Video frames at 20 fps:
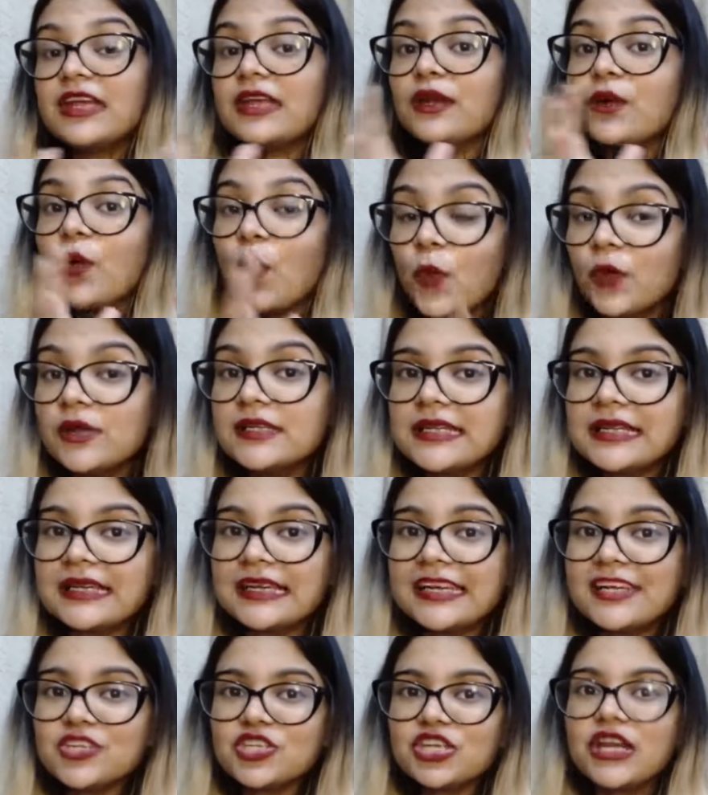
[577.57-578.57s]
In Old
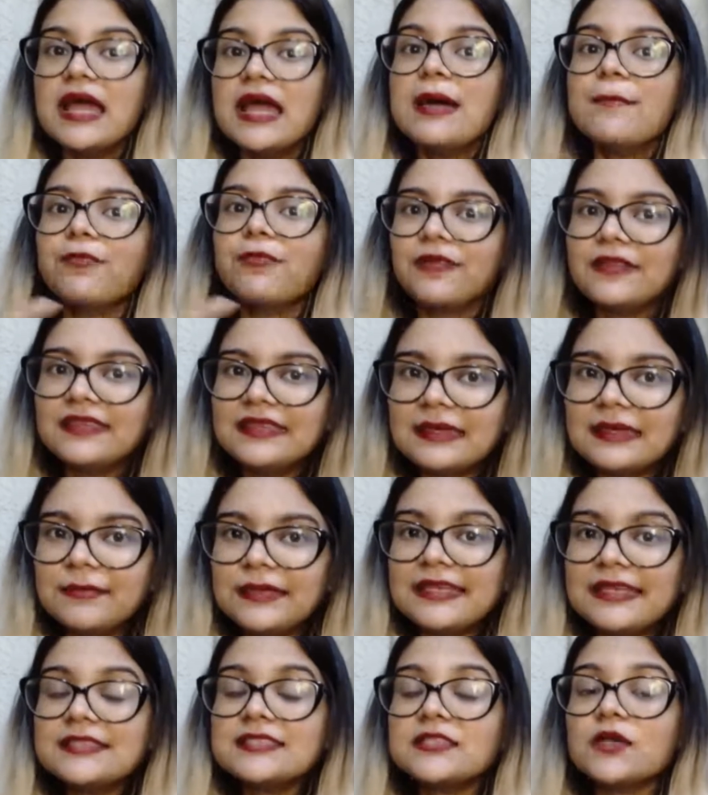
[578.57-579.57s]
English, Prithee
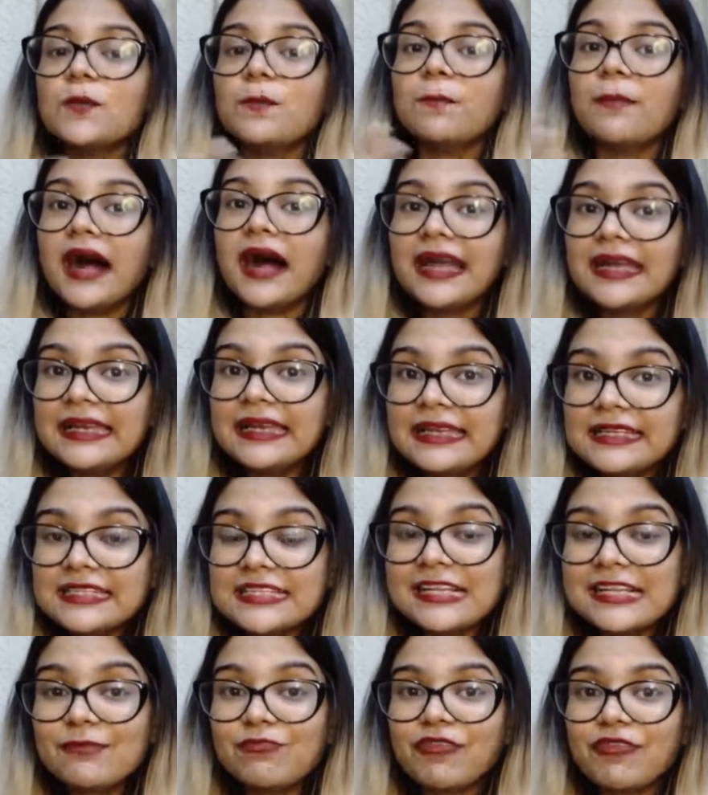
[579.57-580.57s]
means my
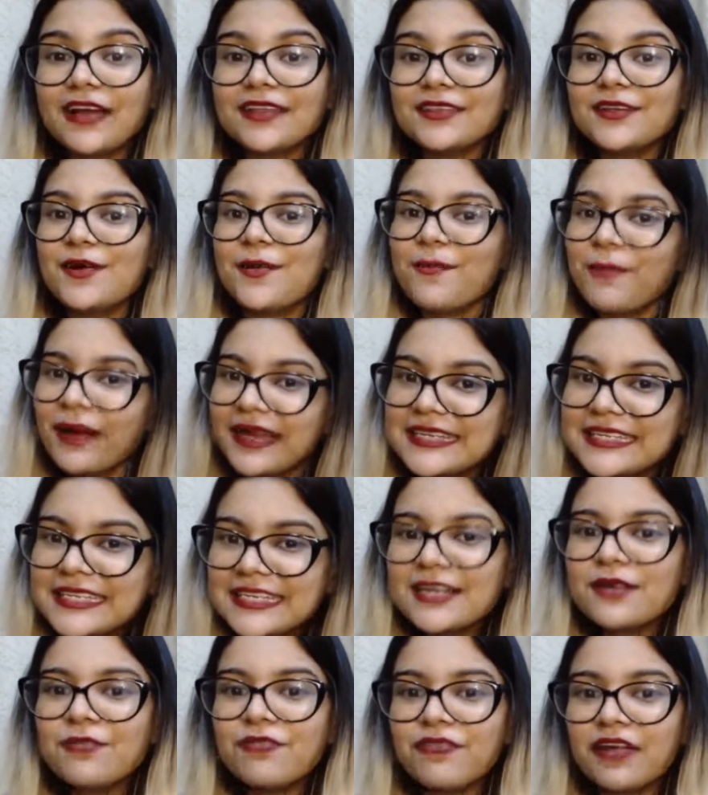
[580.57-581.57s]
little brother, my
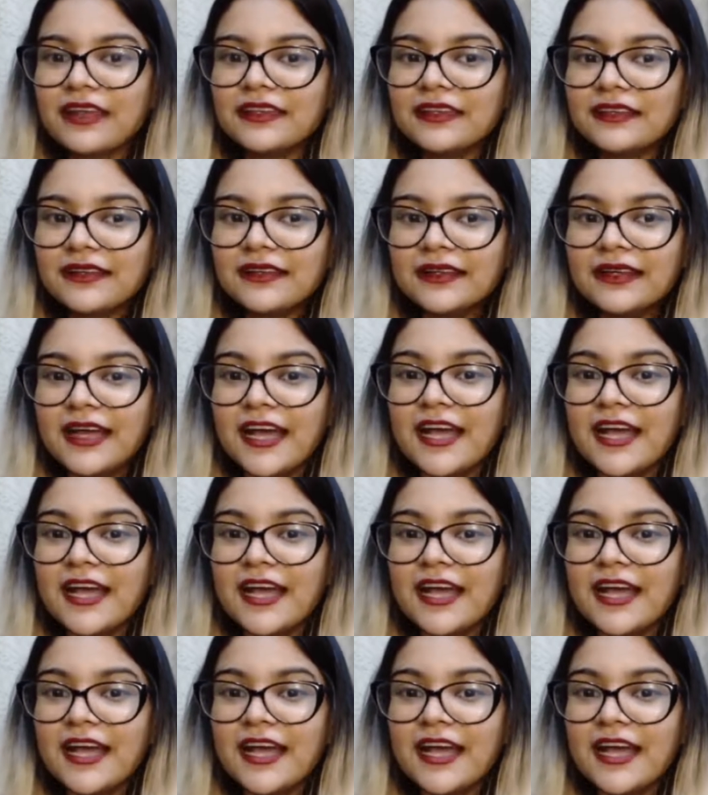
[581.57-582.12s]
dear brother.